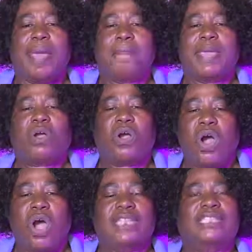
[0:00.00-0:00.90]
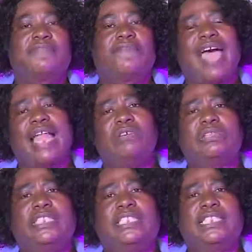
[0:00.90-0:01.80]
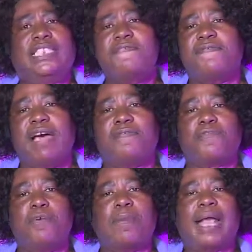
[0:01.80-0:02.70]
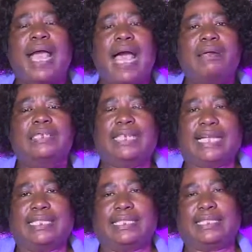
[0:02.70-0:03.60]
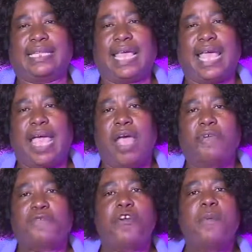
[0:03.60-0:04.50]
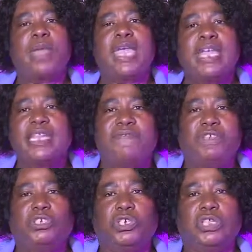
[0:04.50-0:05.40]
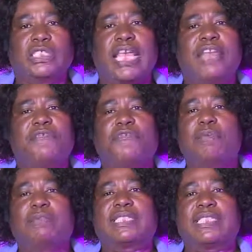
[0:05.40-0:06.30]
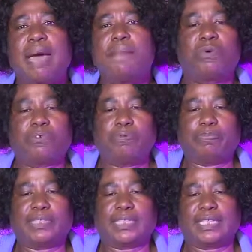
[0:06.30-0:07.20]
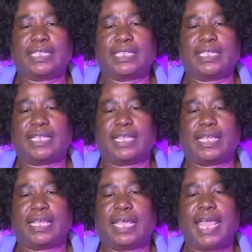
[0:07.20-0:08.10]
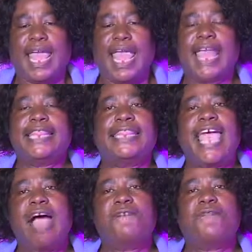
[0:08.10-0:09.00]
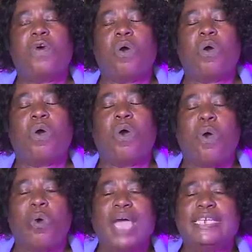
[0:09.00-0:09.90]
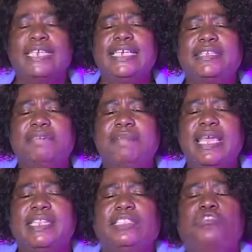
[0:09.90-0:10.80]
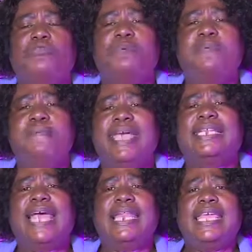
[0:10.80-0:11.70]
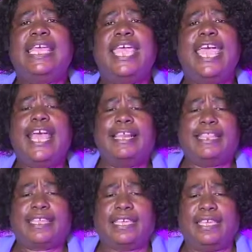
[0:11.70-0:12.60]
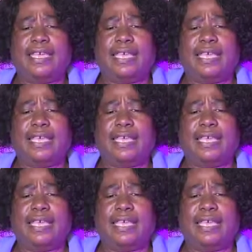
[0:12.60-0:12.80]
Because values differ from cultures, from individuals, and from subgroups. Therefore, what it means to be mentally healthy